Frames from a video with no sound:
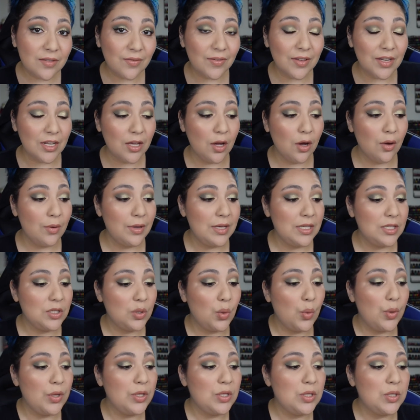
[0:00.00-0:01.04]
video is
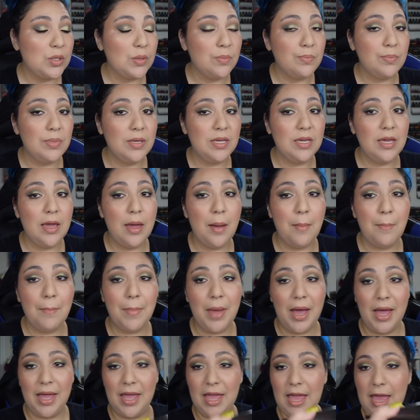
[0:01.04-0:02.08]
going to be
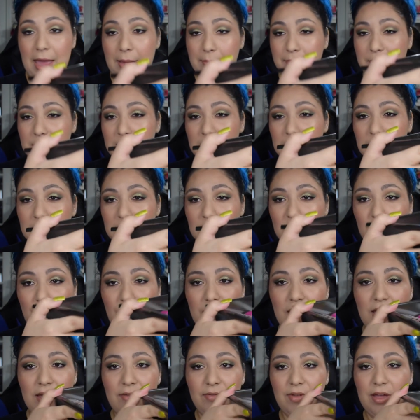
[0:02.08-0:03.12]
my empty. So I
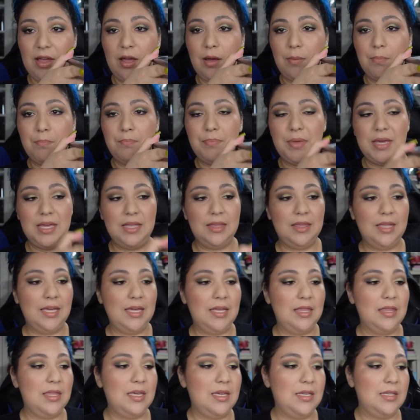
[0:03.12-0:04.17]
have like a bin
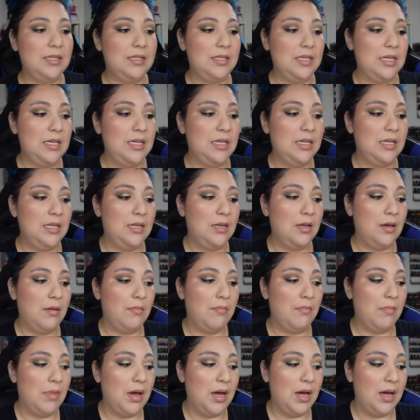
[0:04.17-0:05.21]
like this in
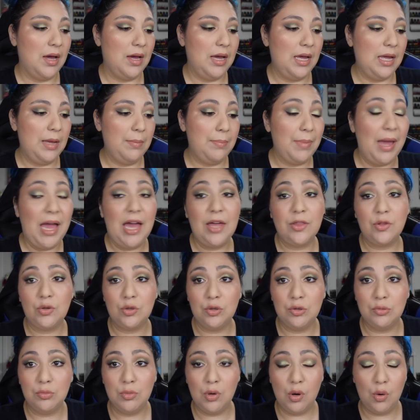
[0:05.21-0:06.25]
my
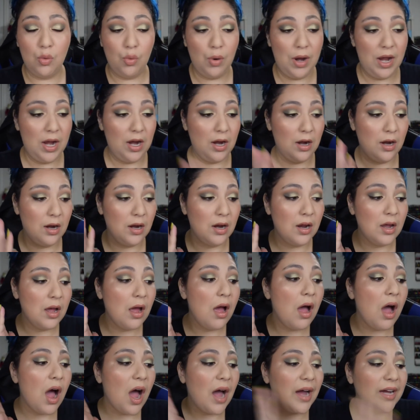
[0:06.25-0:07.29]
bathroom where
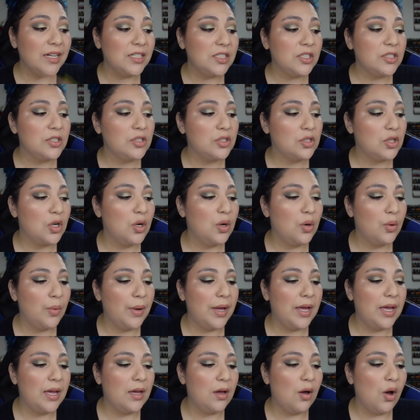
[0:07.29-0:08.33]
I just throw
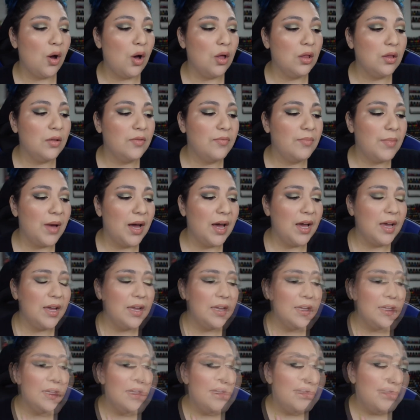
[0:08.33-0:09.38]
away all of
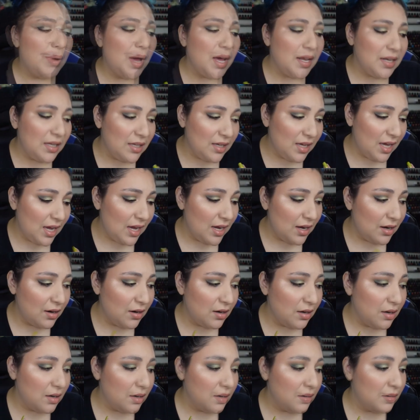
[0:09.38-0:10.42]
my body
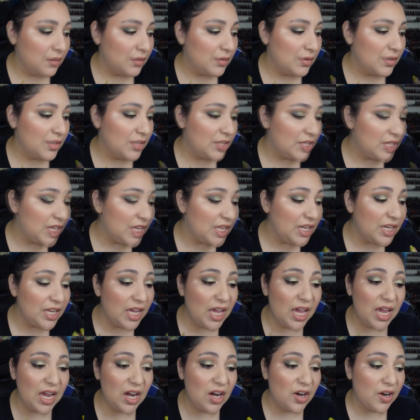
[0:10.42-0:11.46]
care,
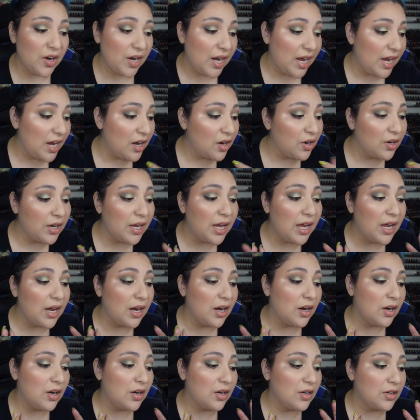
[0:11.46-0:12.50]
skincare, hair
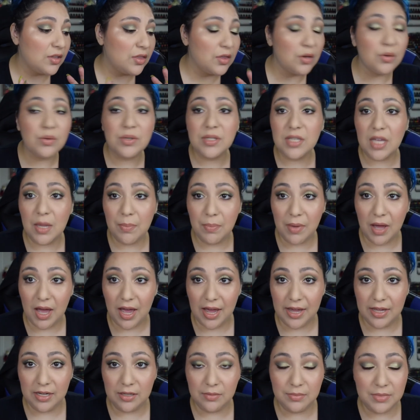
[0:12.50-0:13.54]
care, those type of
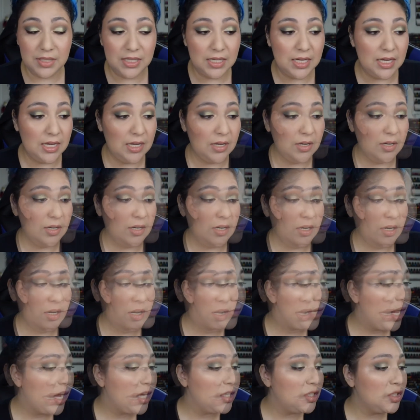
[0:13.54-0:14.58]
items here.
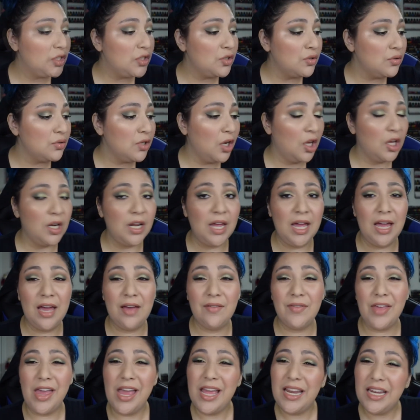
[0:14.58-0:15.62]
I do not
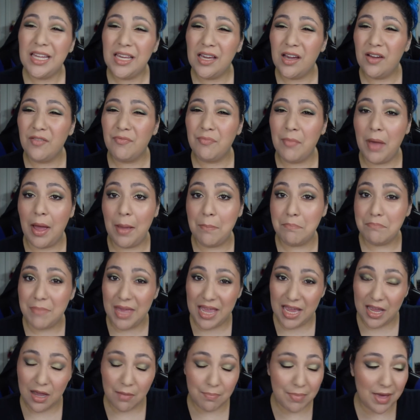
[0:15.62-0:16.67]
have any of my
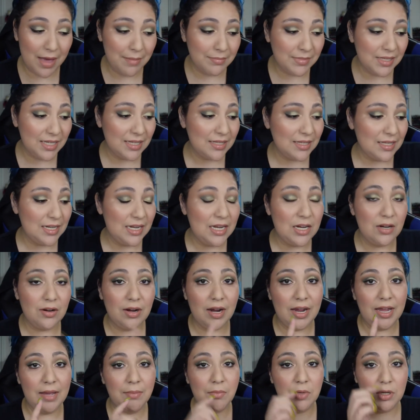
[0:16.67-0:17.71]
makeup empties in here.
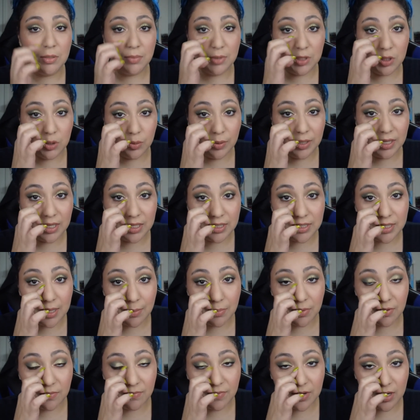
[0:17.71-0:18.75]
I am going to be doing a
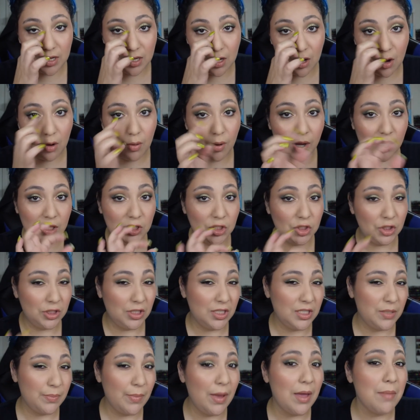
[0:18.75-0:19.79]
separate video on
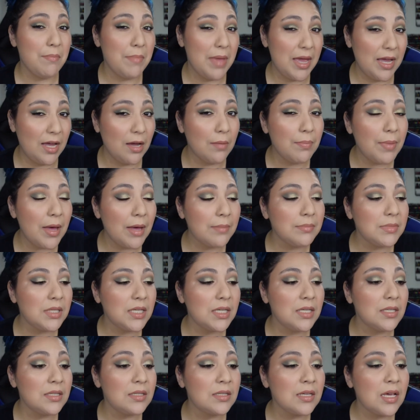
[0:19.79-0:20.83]
just my makeup
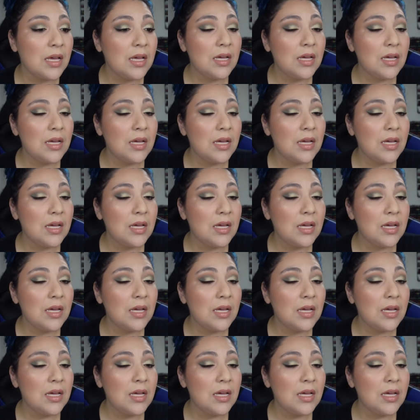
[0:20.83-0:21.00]
empties.